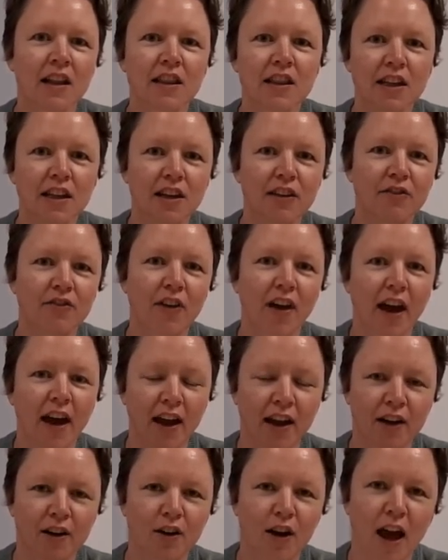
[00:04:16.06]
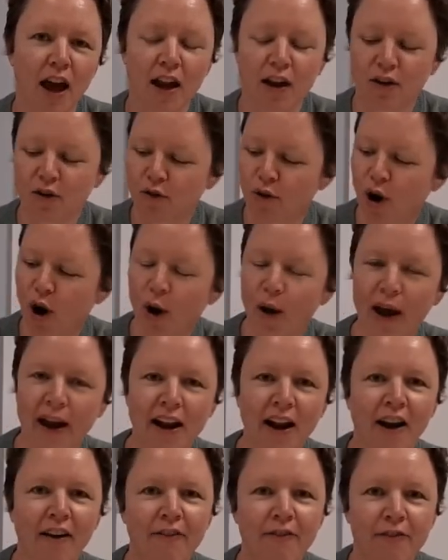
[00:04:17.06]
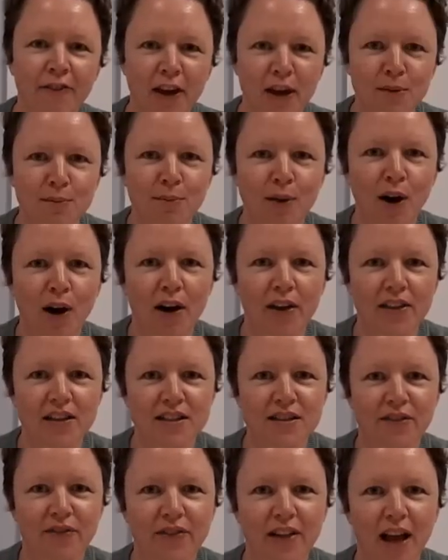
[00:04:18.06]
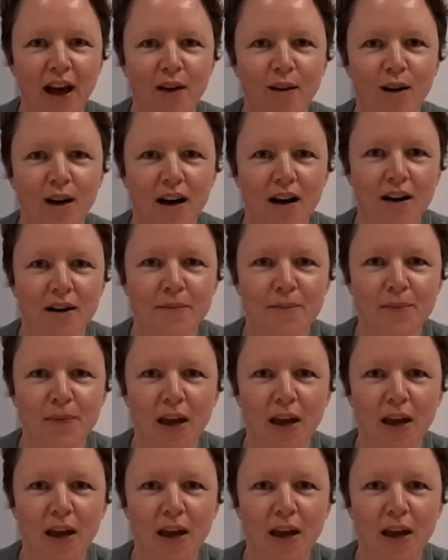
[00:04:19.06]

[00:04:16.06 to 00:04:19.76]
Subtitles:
live and grow and are fed by this flour